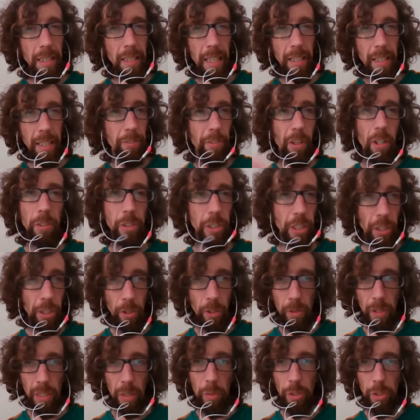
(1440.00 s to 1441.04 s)
get a
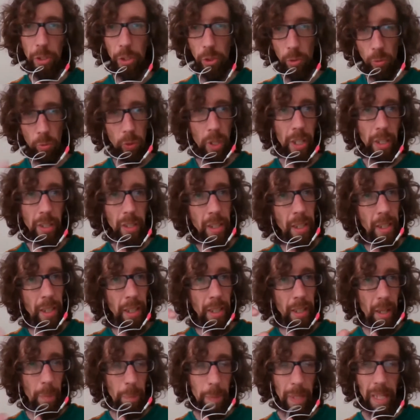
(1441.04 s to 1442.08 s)
volunteer or anyone to run
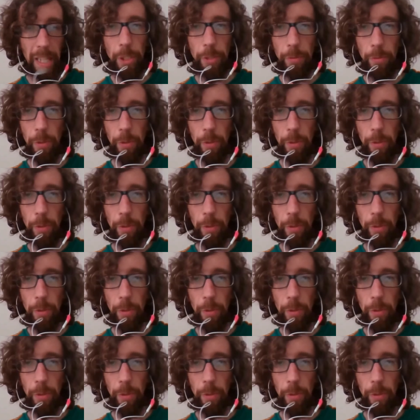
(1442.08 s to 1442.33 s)
a page